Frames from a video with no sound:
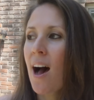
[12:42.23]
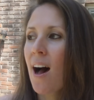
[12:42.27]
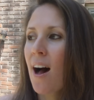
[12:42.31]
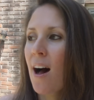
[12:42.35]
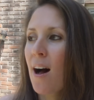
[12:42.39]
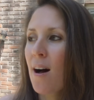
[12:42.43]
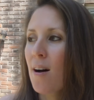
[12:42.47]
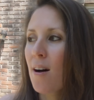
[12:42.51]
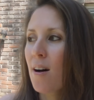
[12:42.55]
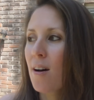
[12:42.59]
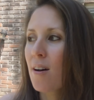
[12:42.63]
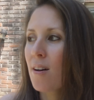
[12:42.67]

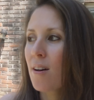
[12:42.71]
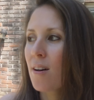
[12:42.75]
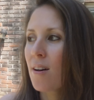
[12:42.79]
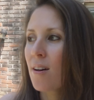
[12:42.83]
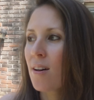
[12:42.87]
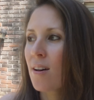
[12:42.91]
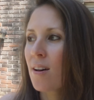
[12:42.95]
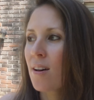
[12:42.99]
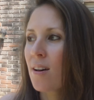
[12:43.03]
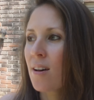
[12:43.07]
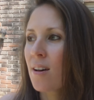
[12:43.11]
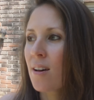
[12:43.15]

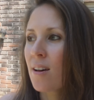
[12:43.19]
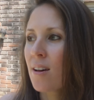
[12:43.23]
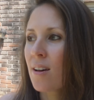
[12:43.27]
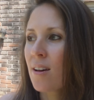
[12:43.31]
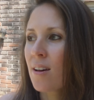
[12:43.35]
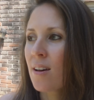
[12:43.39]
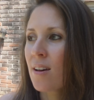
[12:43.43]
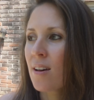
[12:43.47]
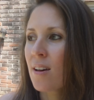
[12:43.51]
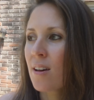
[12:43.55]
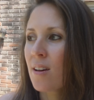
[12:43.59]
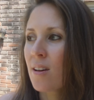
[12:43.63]

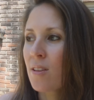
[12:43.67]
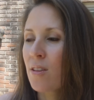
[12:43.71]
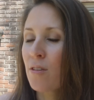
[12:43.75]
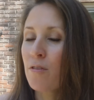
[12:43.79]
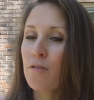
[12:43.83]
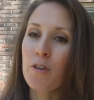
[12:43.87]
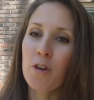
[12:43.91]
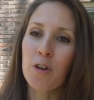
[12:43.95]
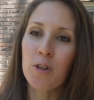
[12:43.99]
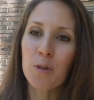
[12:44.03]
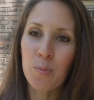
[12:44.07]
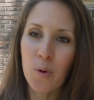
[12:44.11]

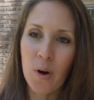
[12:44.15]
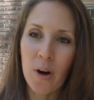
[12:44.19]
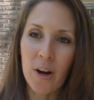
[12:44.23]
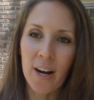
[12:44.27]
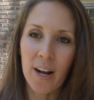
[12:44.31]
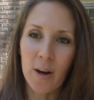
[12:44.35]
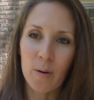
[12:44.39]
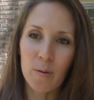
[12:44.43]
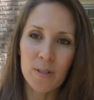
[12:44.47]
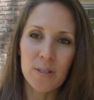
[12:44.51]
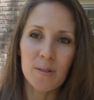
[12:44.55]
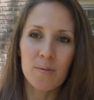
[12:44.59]
The first
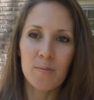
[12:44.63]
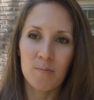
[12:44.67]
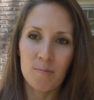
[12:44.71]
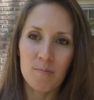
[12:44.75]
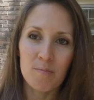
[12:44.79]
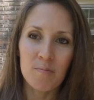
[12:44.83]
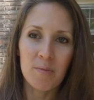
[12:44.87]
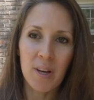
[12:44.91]
part, I was